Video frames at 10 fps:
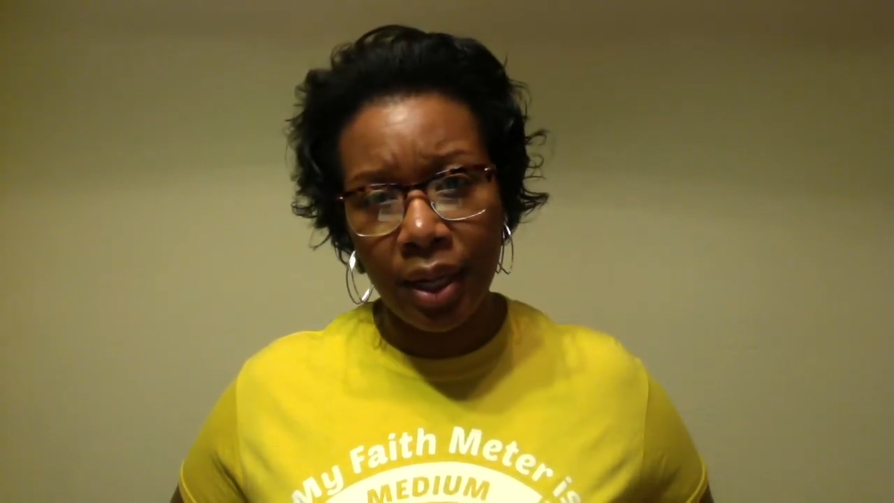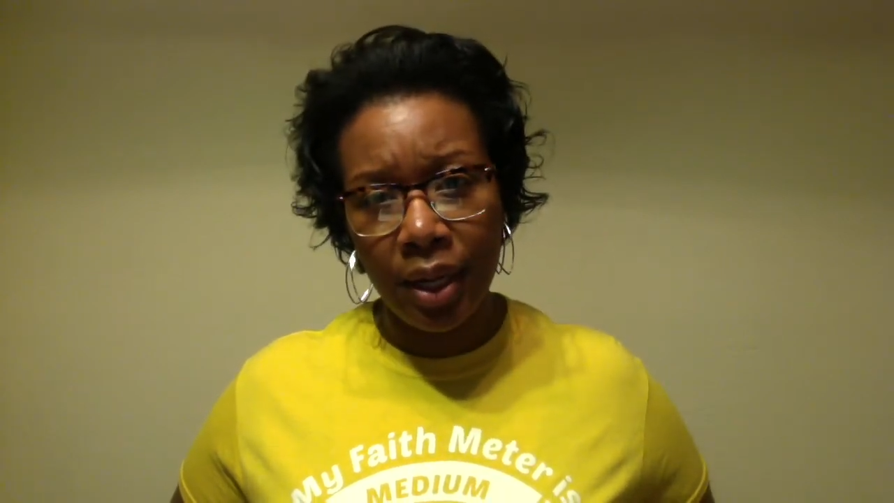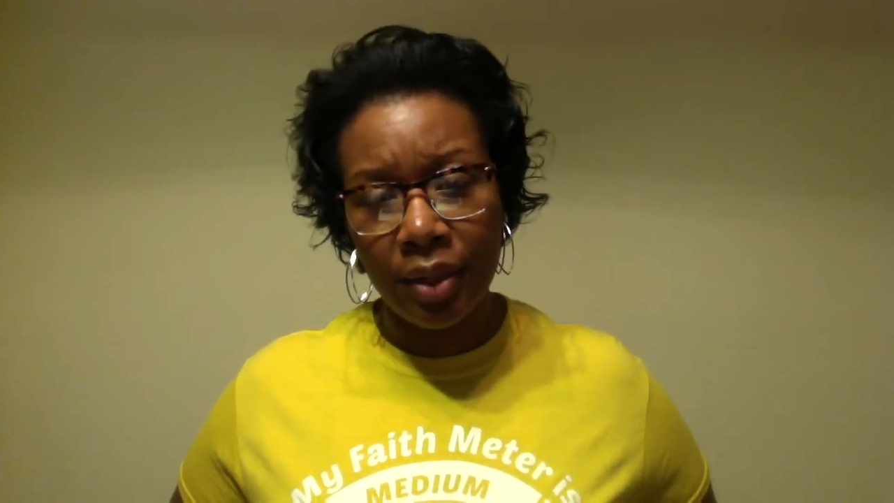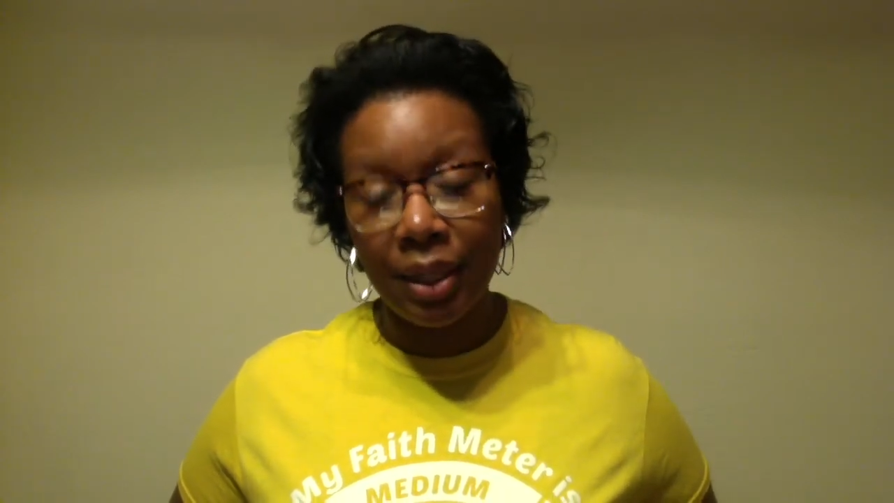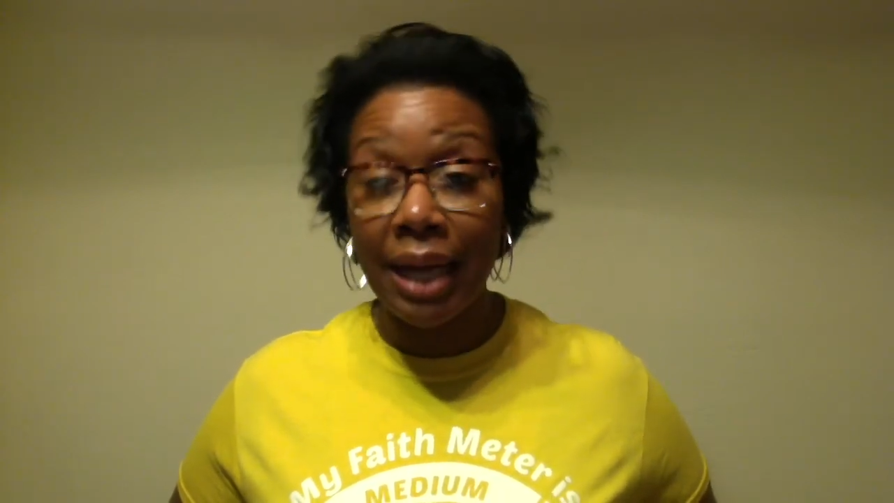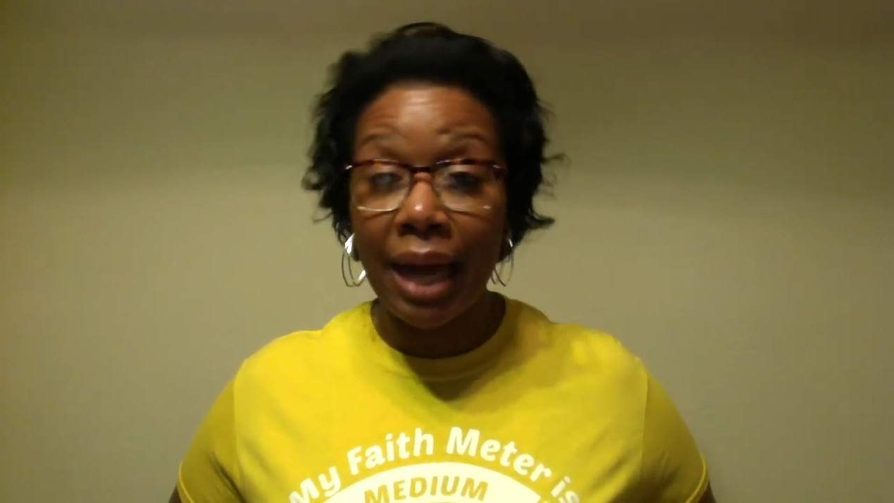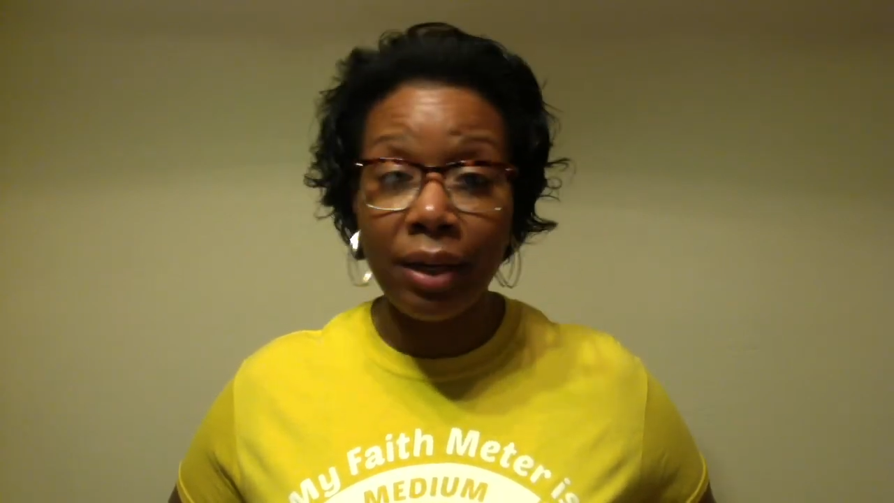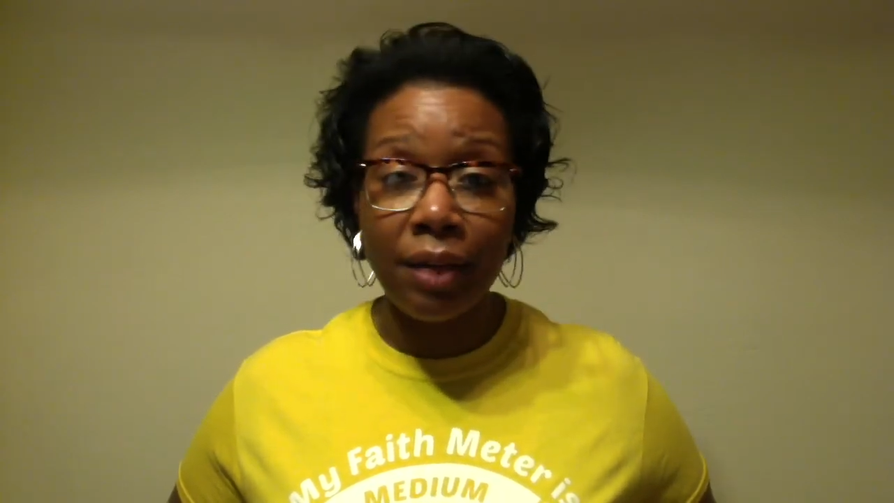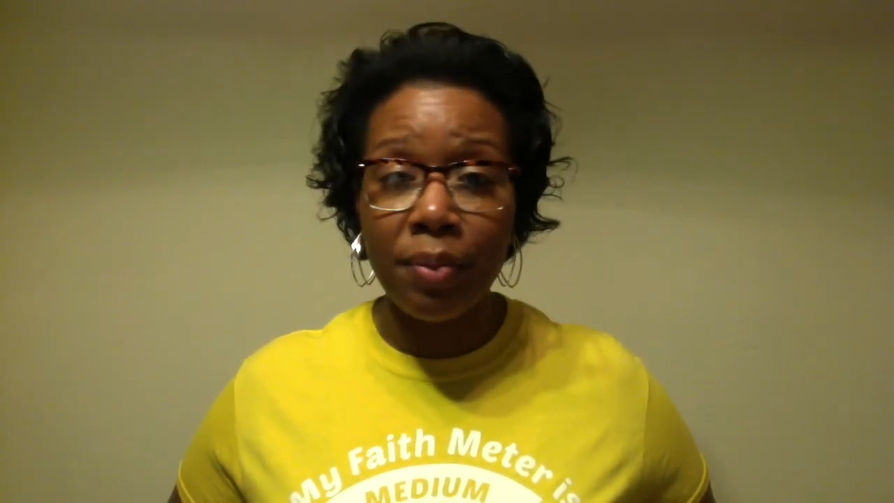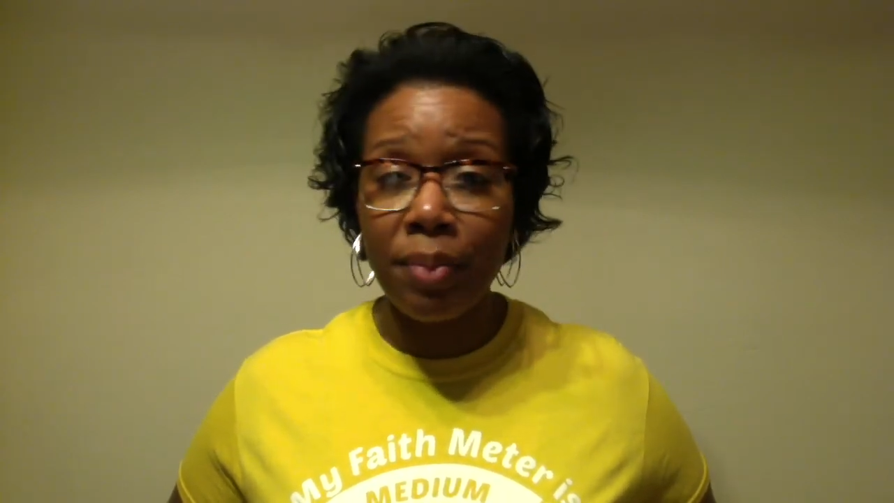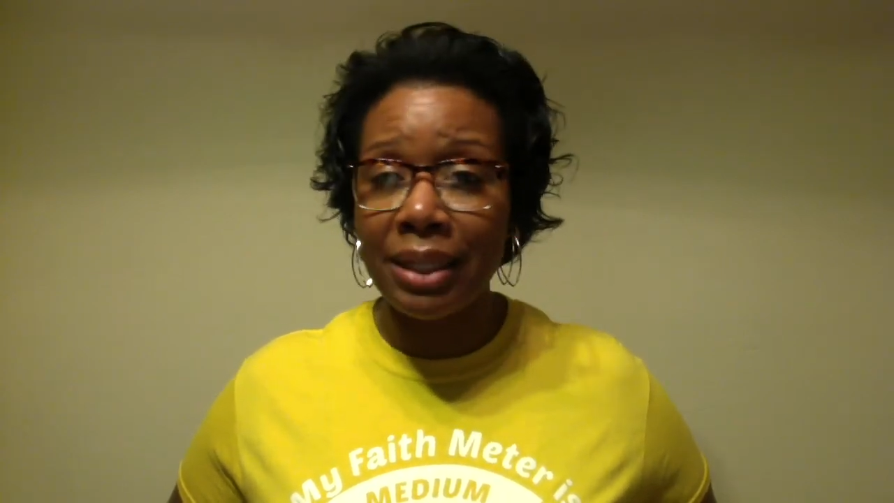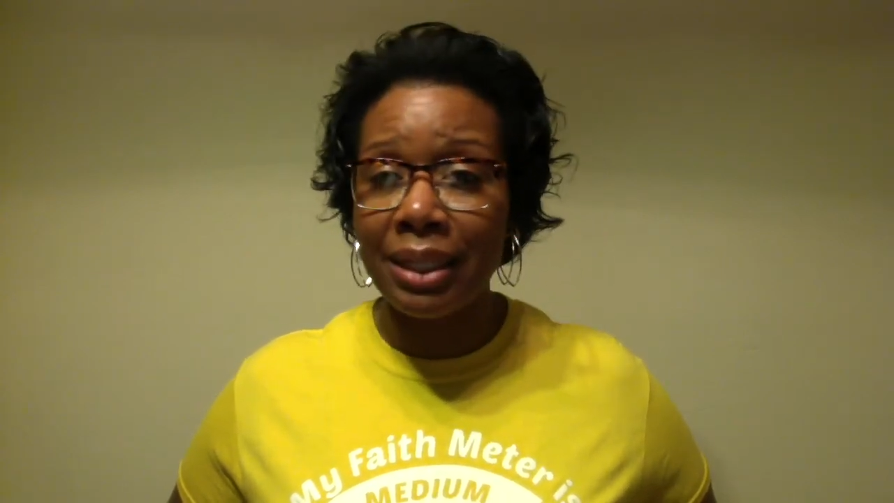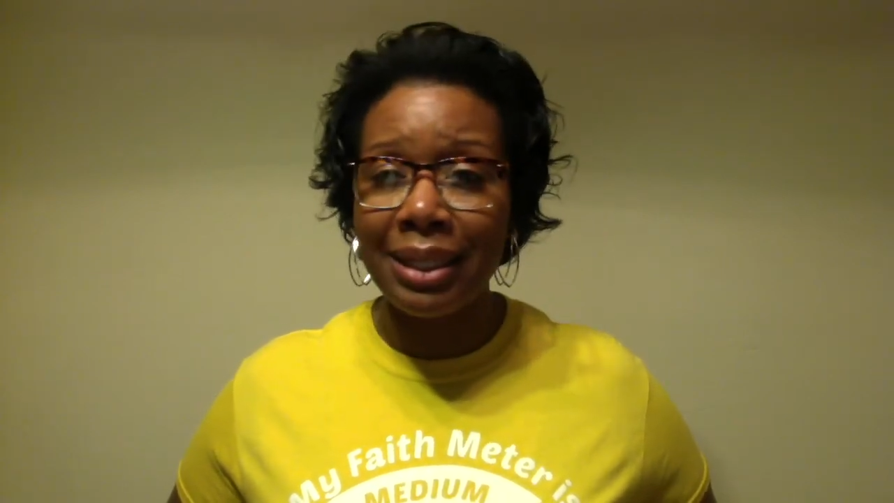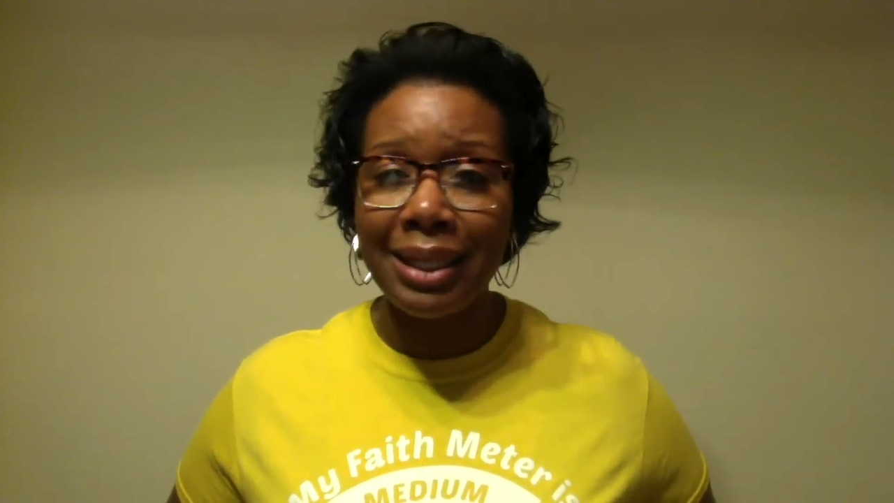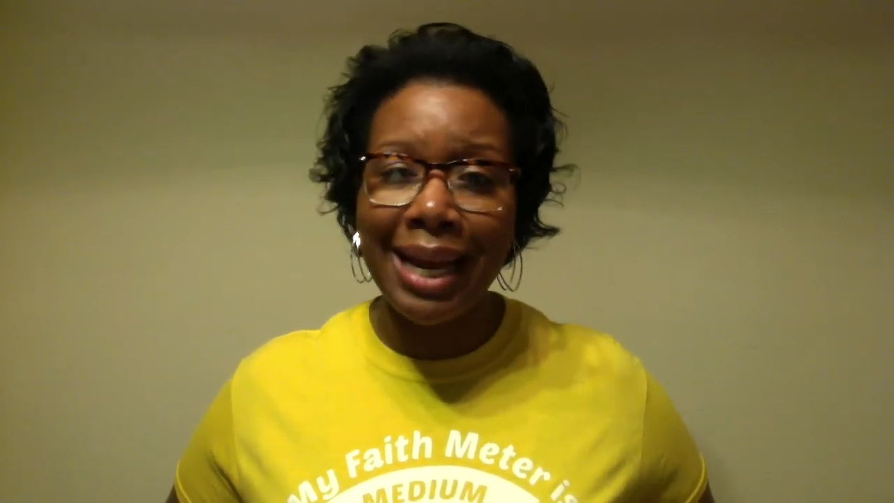The title of the
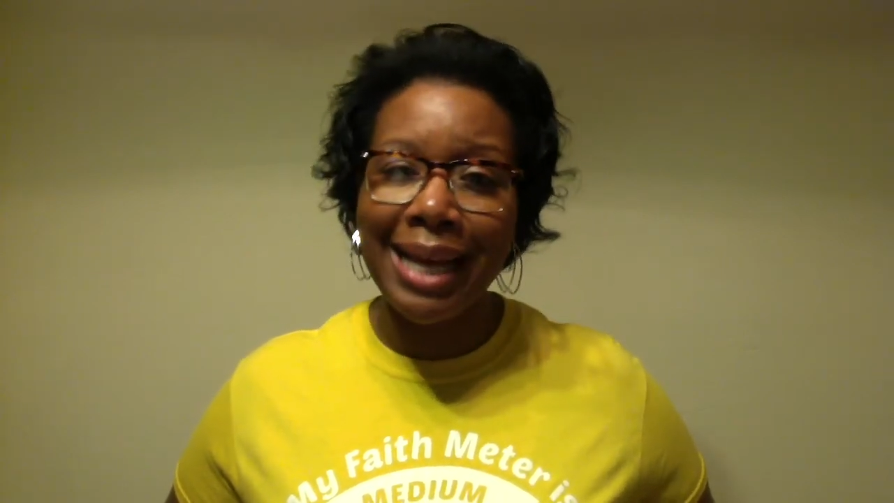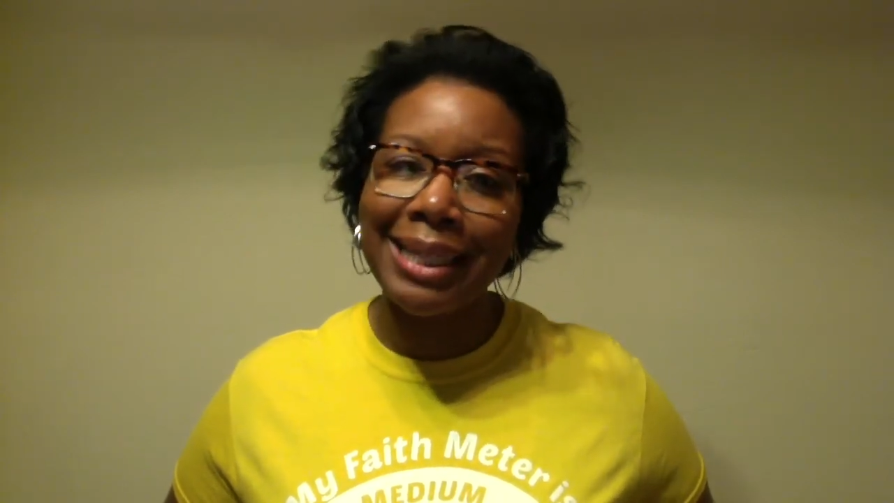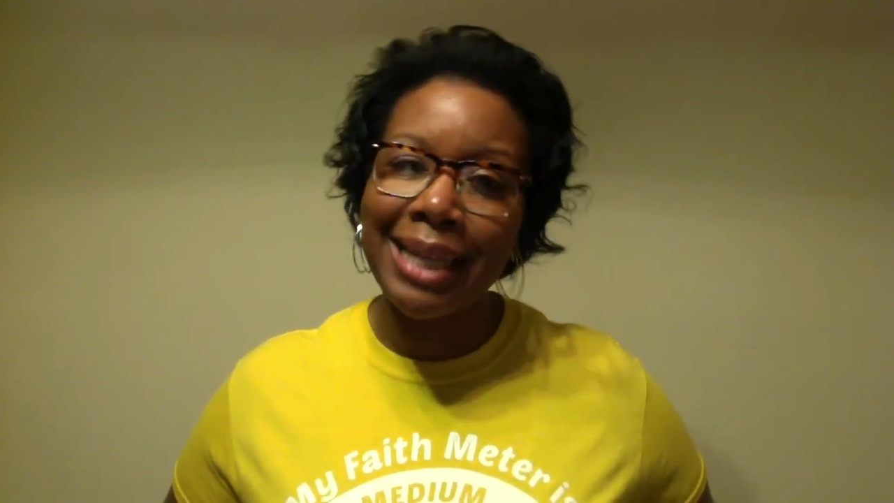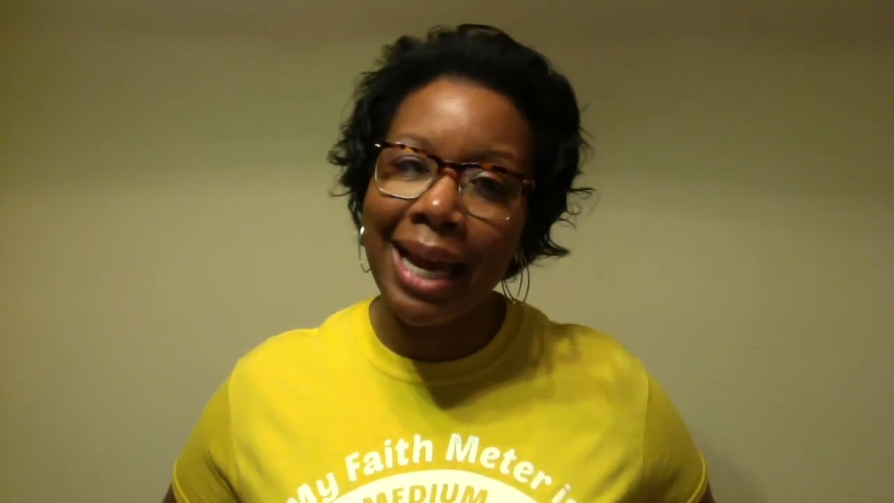message today is